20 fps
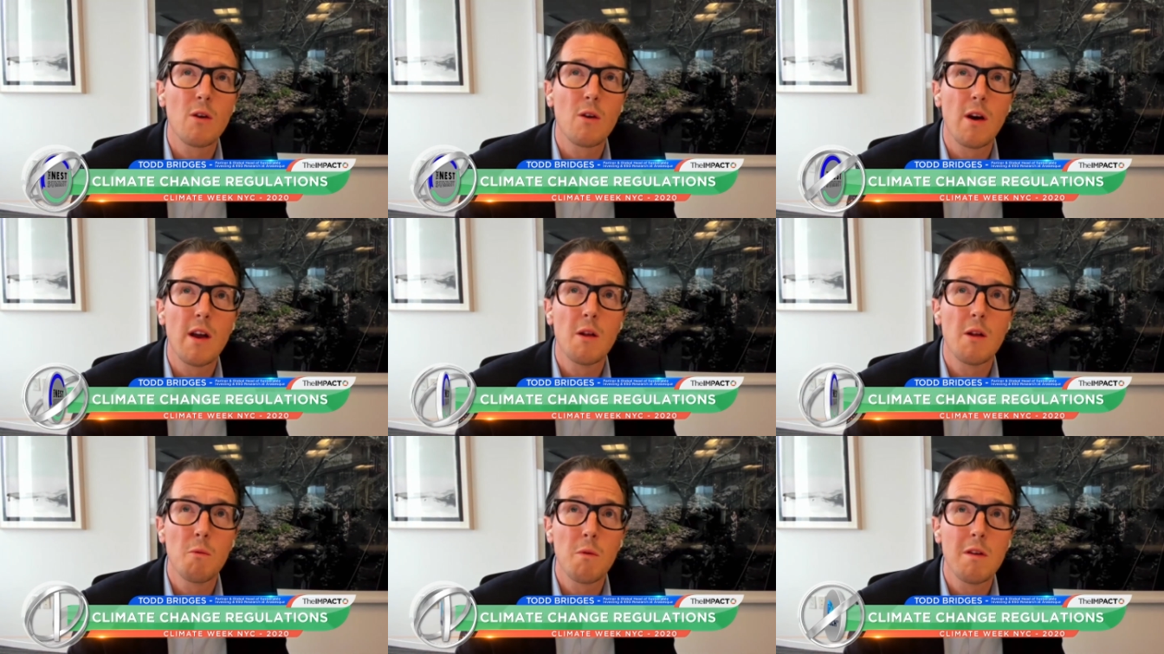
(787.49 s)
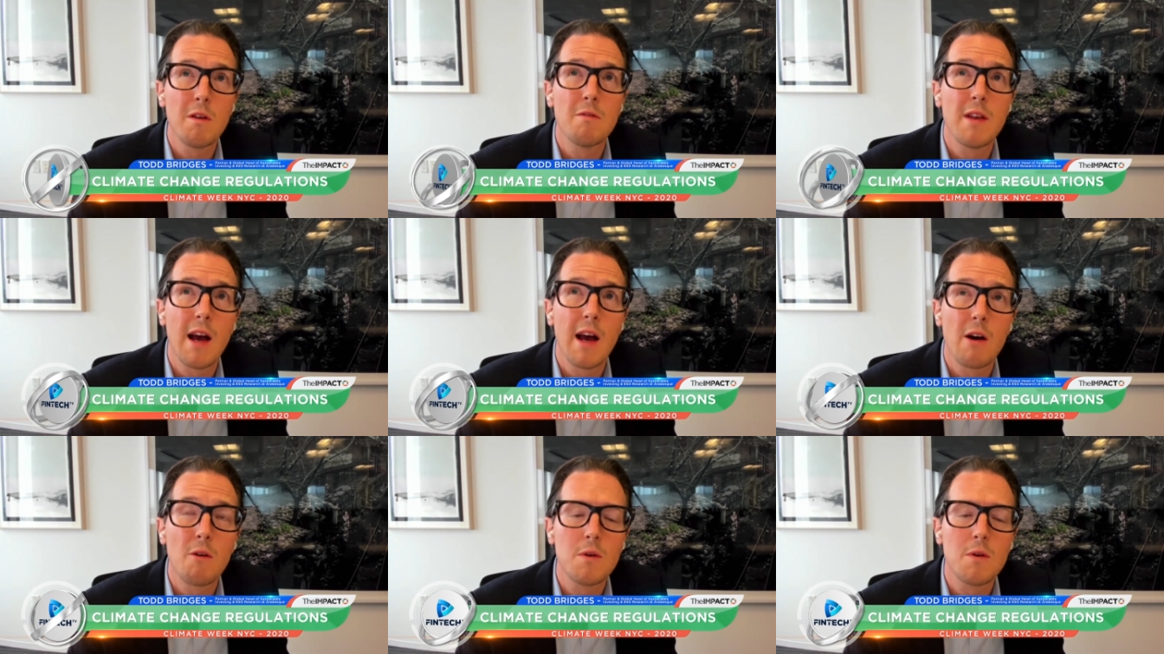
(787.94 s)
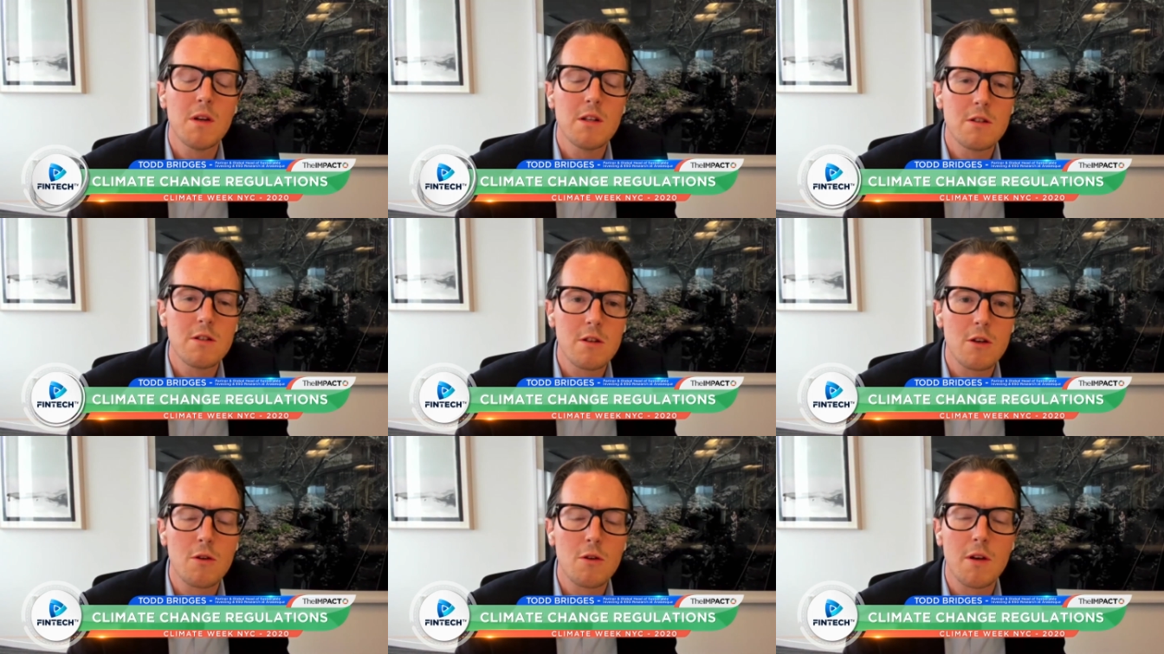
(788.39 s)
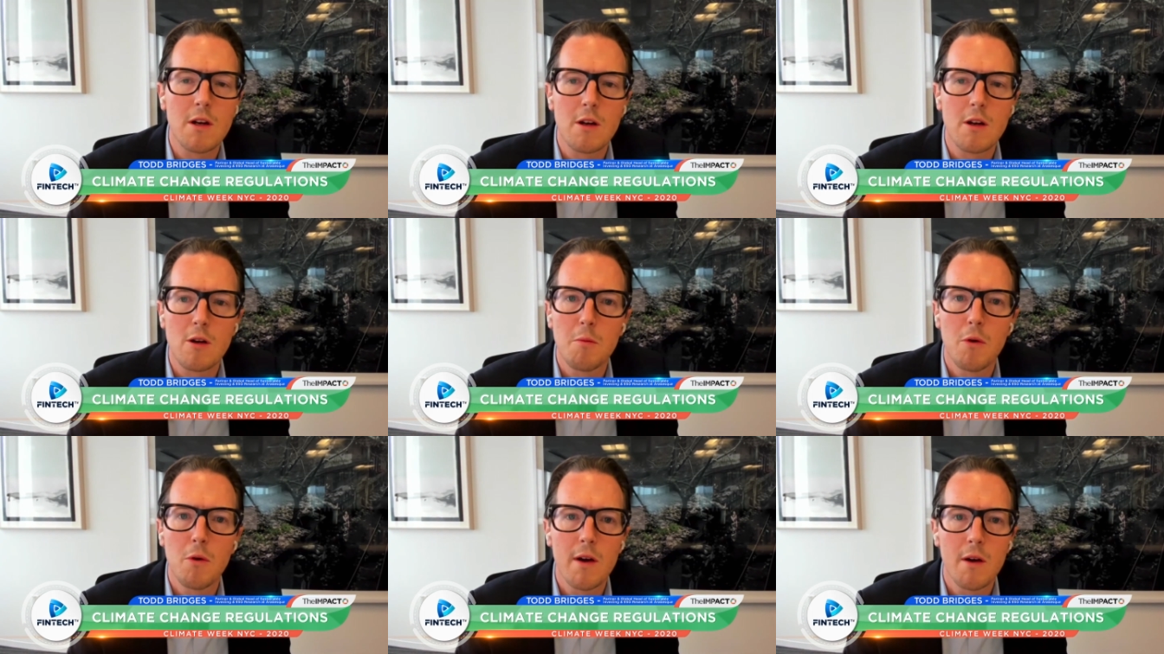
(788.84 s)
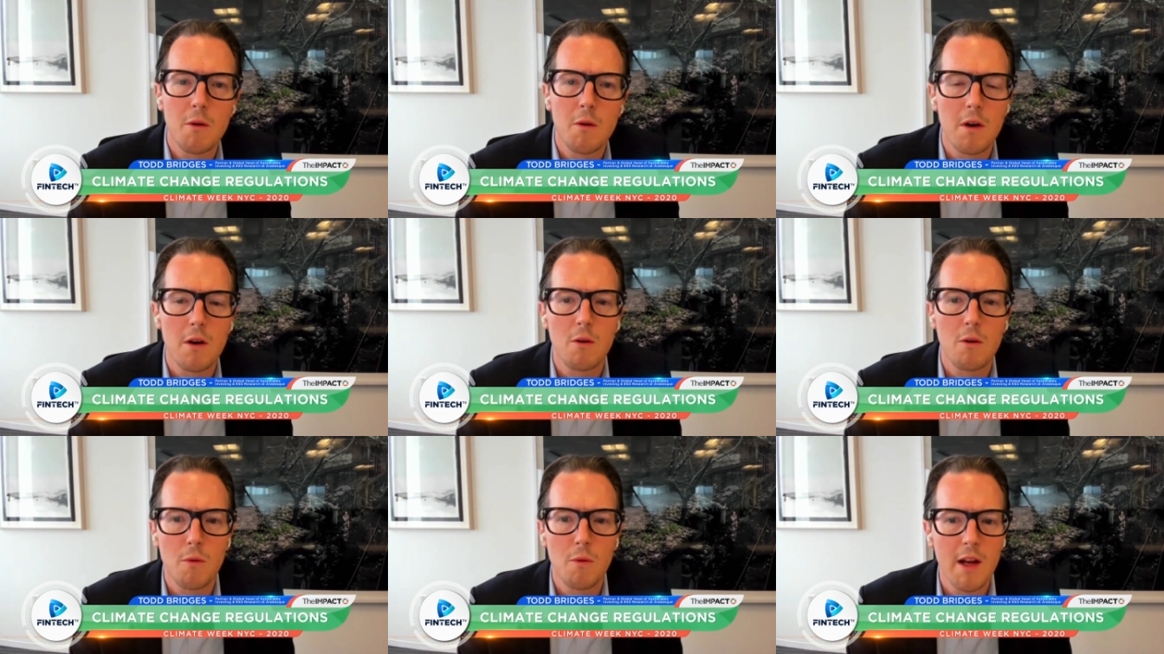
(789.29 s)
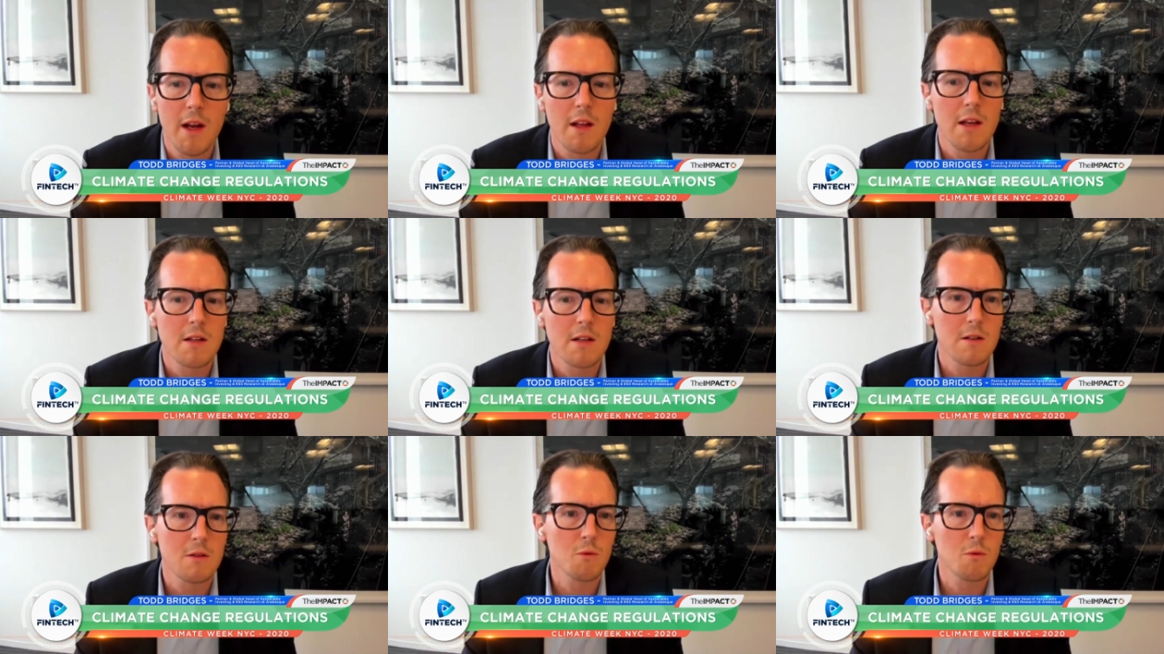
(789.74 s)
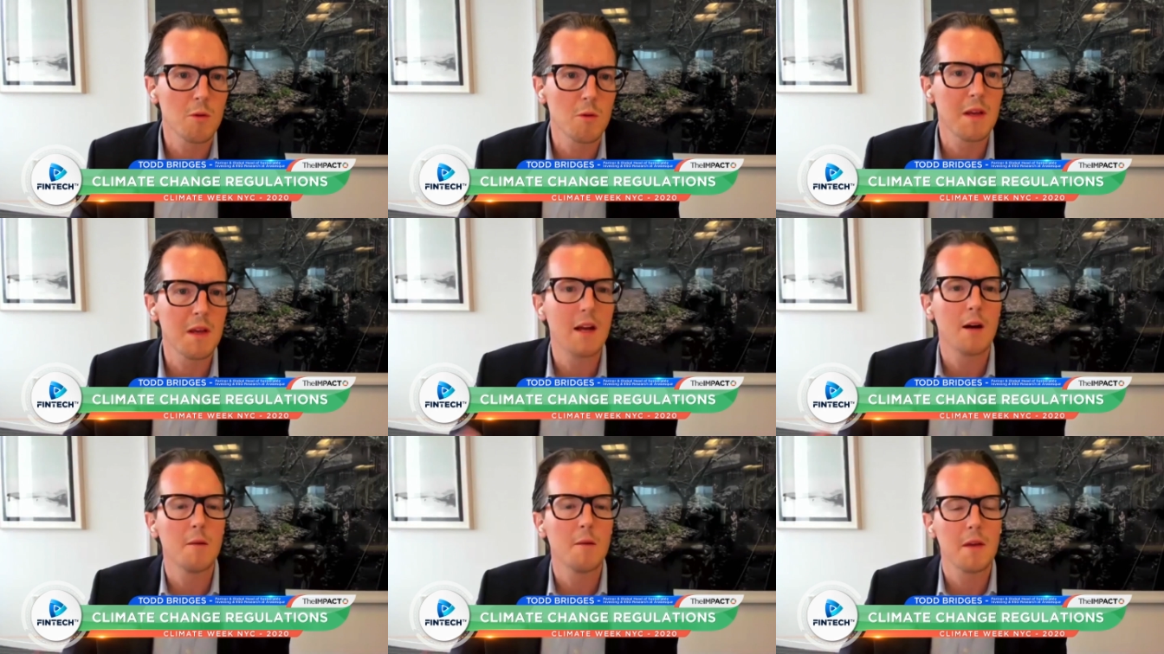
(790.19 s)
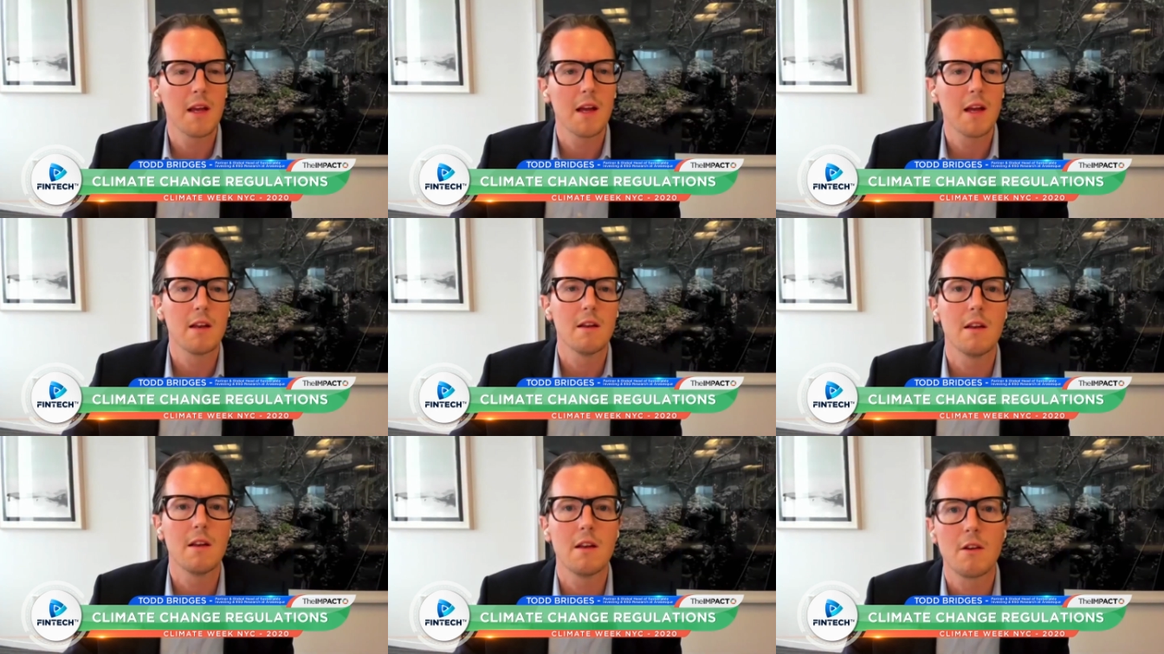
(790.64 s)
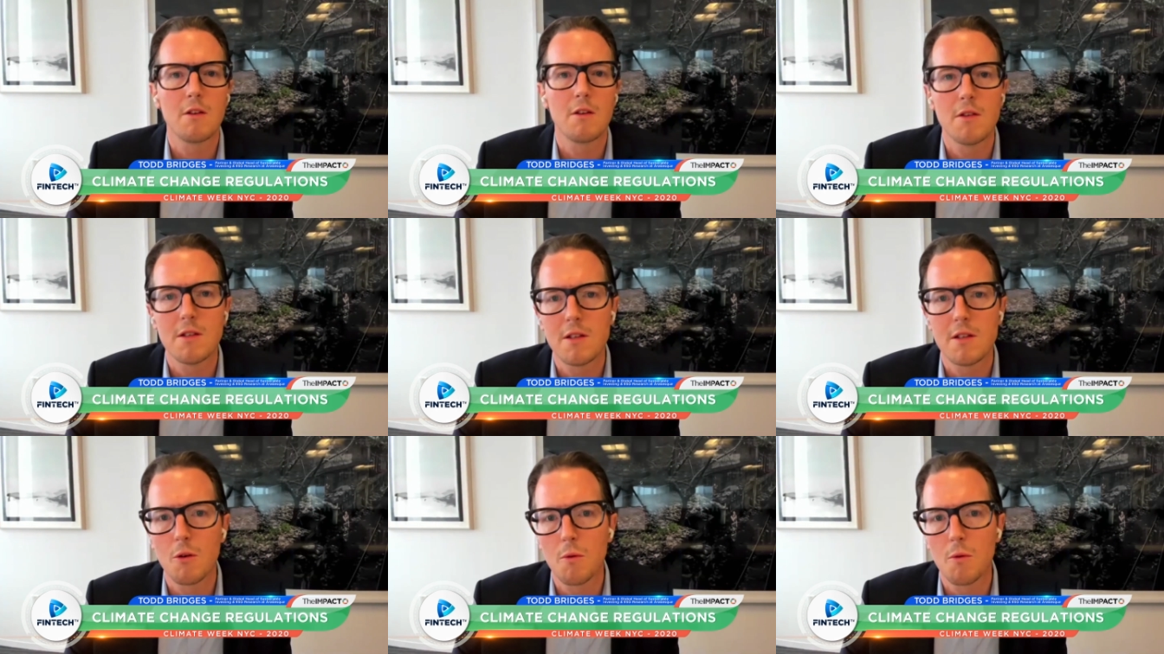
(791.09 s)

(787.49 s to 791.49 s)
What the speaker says: and we've now reached a critical point where regulation will be coming at an increasing